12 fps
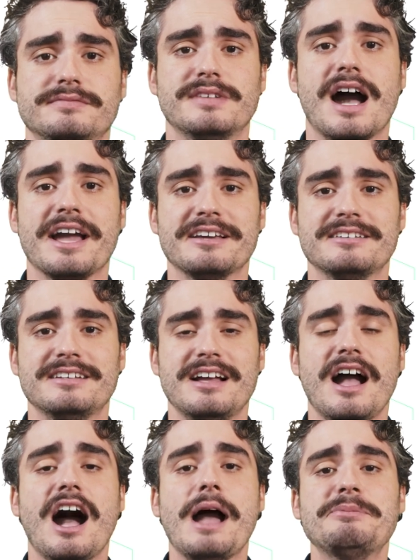Hi,
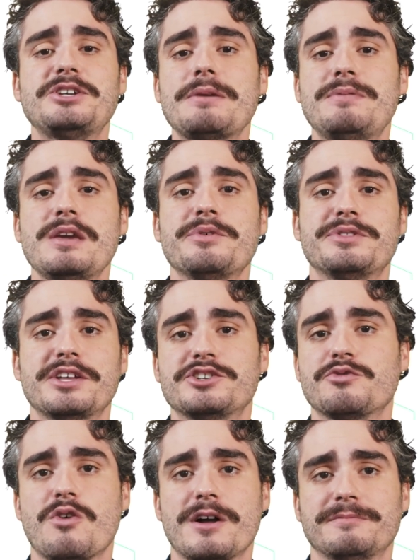I'm JP with
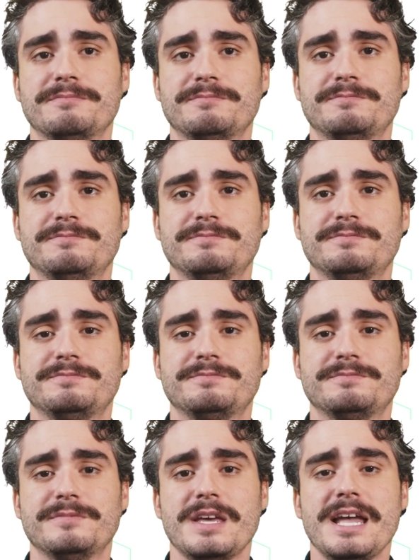NinjaOne.
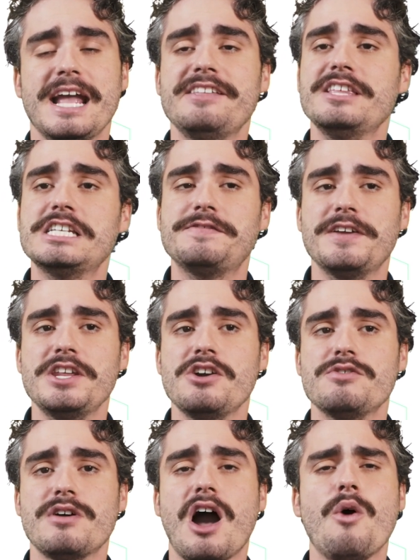In this
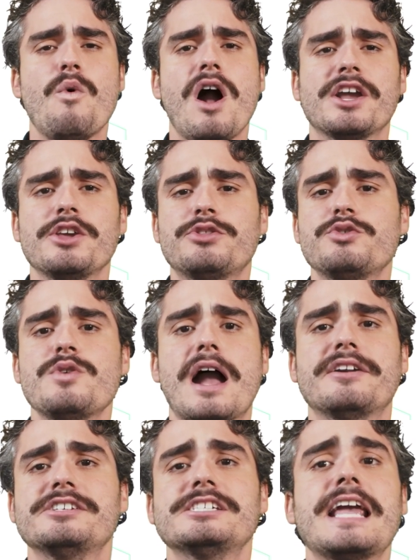video, I'll walk you through how
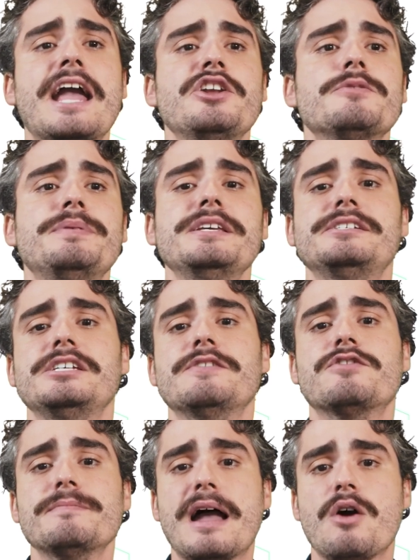to scan your PC
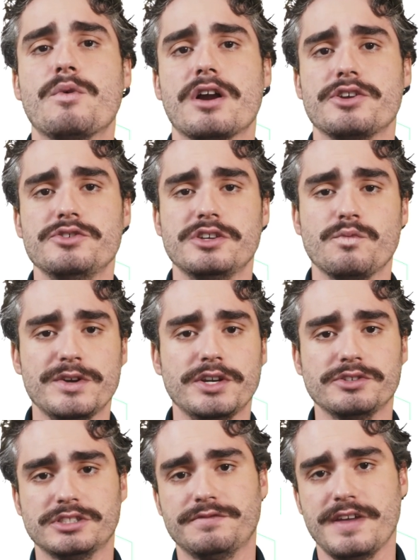for malware using
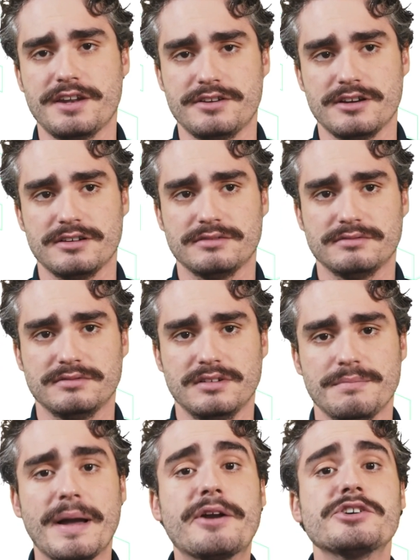Windows Defender,
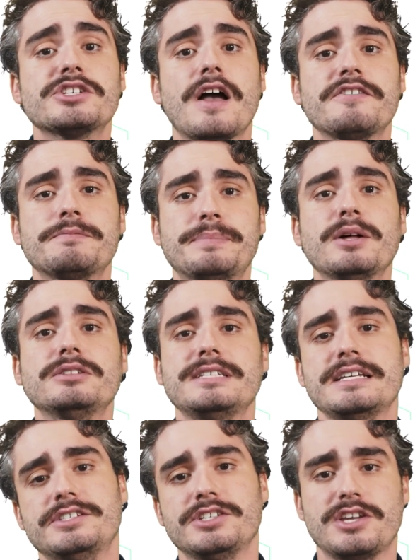Microsoft's
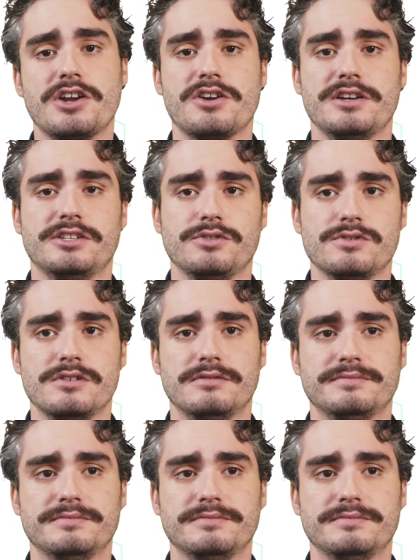built-in security tool.